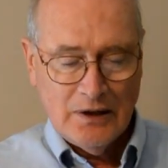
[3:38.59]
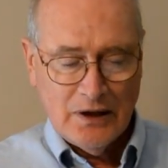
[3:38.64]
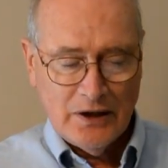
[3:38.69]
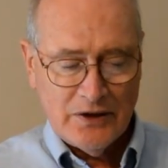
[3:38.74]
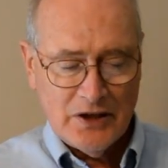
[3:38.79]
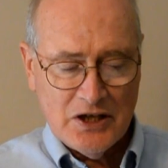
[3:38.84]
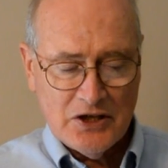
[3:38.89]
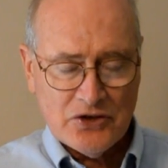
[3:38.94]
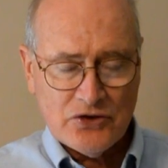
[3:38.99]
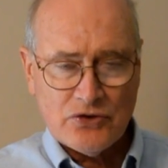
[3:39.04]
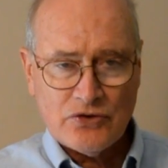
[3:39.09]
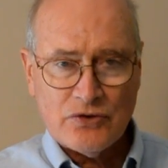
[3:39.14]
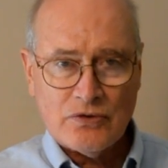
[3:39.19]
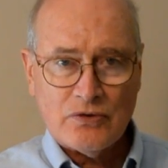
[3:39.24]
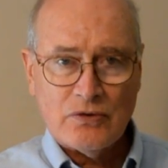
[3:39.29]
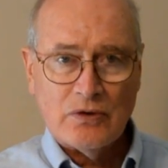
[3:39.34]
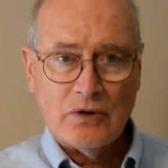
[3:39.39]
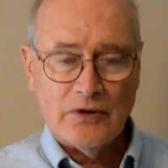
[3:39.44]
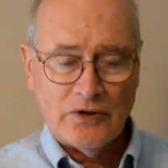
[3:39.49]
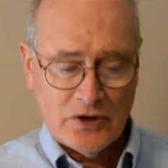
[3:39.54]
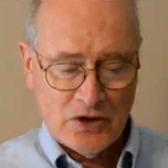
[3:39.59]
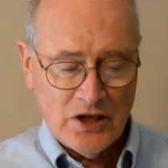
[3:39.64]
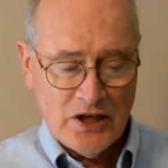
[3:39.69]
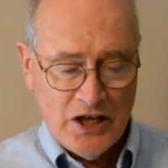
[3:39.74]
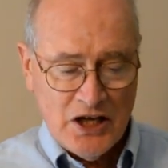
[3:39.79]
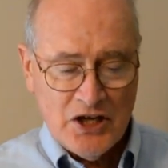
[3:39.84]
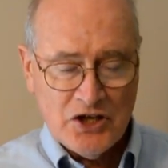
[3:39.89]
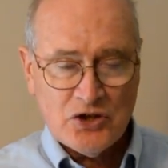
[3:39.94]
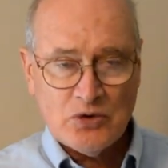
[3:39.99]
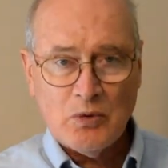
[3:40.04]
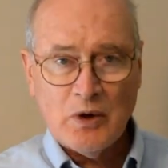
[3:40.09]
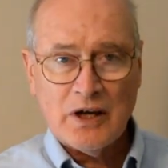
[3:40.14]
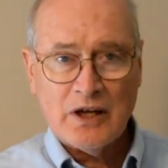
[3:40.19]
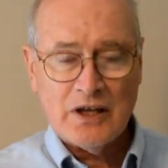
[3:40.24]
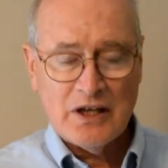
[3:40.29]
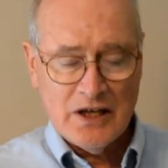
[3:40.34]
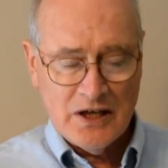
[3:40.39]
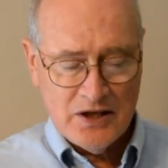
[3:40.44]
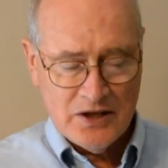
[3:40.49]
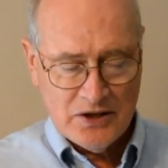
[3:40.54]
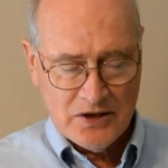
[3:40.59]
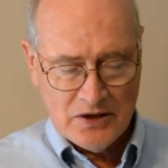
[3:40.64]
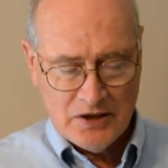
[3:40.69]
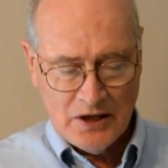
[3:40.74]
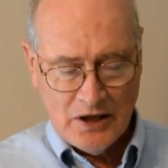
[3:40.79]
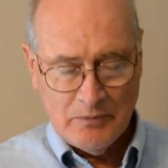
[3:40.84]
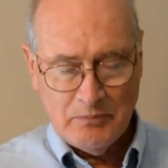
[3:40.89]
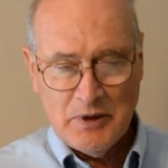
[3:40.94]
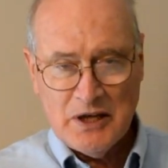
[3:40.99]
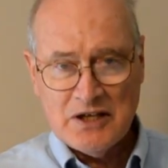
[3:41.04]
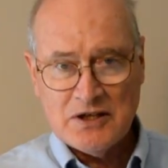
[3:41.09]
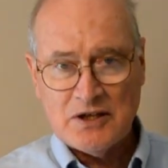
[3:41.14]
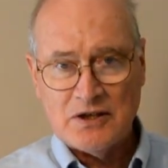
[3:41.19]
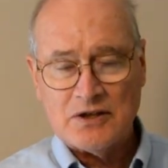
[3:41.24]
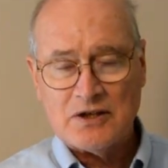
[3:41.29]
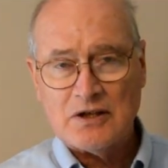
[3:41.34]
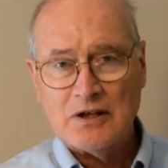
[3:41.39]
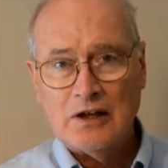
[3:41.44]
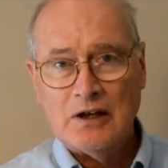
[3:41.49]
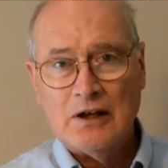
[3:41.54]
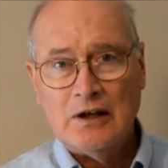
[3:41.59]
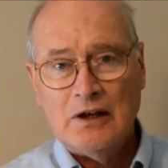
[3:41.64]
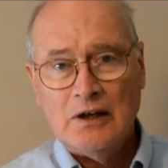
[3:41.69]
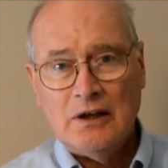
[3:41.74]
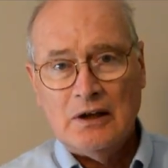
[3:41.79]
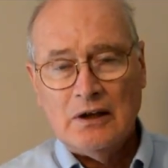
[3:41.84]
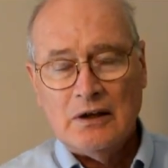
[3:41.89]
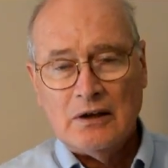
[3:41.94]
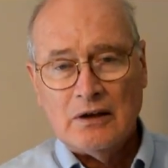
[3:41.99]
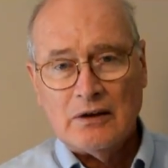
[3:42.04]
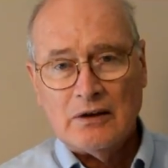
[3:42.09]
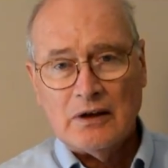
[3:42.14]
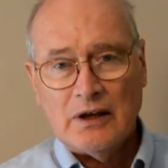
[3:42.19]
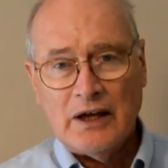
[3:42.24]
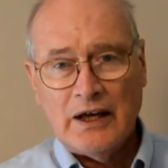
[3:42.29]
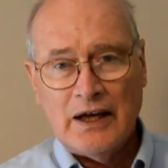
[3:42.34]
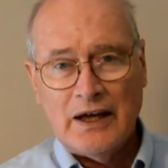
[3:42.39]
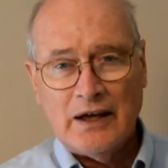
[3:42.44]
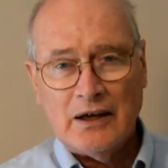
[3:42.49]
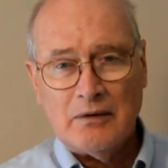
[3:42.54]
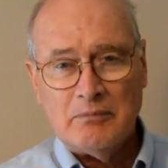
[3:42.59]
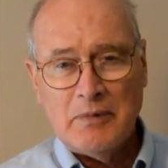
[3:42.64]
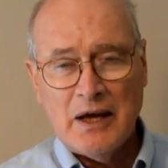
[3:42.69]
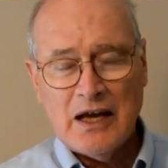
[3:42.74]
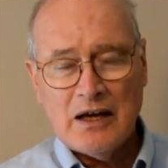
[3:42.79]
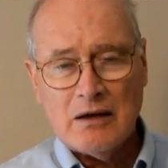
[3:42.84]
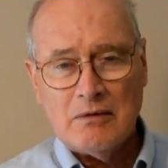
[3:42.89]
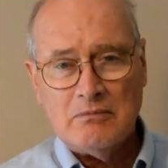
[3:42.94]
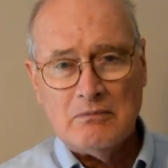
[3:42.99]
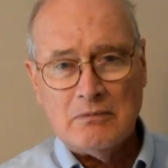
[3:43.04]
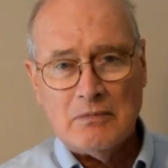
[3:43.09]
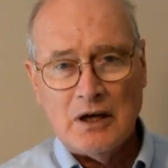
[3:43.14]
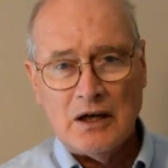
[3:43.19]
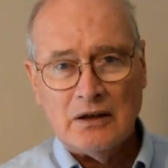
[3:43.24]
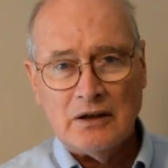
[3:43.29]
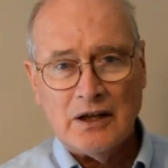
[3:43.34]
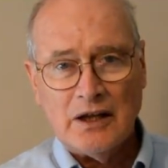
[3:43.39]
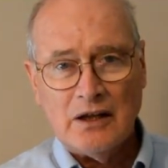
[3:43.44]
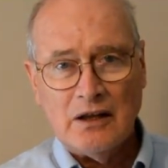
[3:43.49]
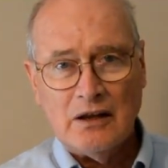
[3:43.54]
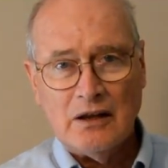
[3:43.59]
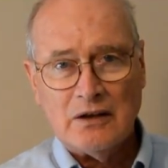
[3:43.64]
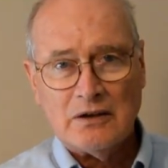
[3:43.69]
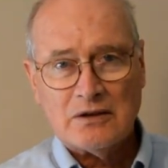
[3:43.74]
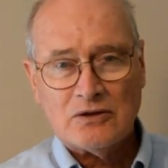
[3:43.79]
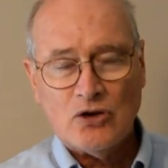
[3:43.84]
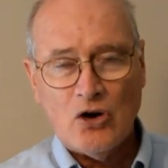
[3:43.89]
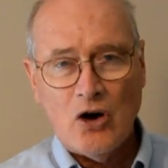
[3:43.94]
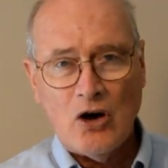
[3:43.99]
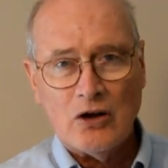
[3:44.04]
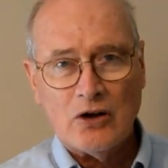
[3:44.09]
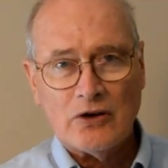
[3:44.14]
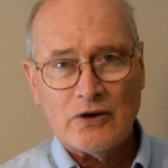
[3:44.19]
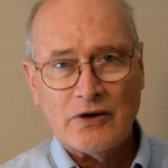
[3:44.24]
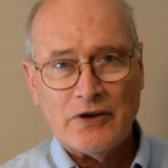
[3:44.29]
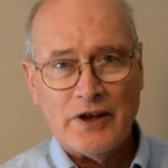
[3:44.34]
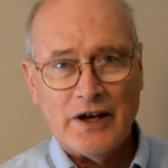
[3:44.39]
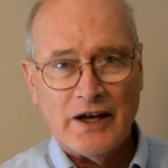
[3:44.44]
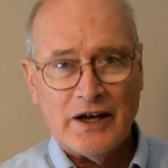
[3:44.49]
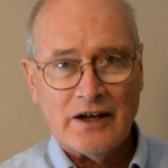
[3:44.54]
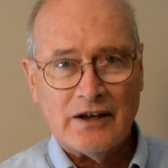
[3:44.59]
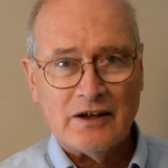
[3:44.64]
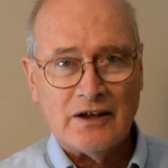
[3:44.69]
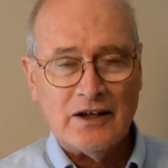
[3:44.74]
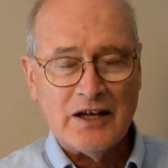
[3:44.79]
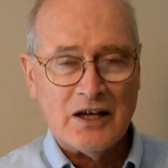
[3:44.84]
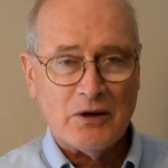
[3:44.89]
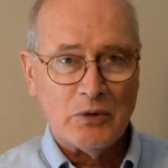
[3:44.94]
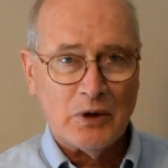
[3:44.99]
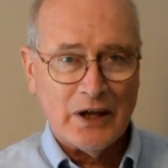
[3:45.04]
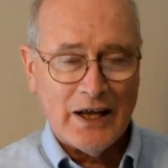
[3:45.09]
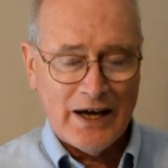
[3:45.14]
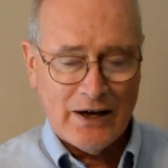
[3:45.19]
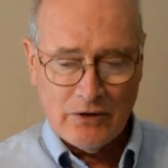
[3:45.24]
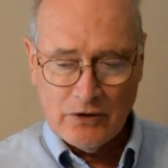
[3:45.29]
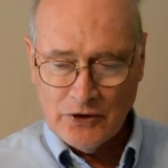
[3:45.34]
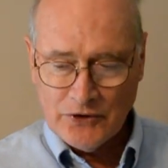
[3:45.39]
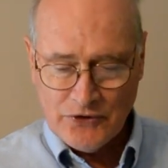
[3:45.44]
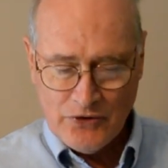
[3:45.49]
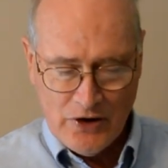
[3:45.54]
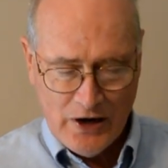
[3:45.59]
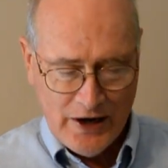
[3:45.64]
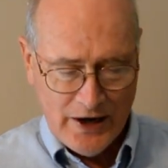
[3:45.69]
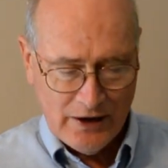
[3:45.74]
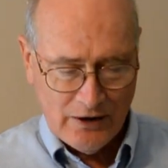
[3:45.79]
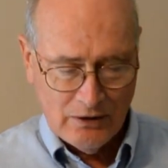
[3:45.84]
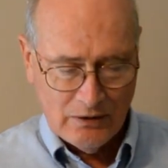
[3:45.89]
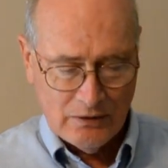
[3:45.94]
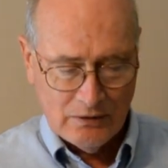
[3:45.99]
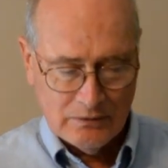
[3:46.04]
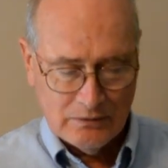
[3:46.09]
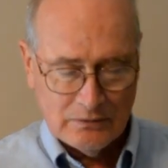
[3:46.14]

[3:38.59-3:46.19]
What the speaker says: And these to each one of these pieces. And make them a little taller than an equilateral triangle.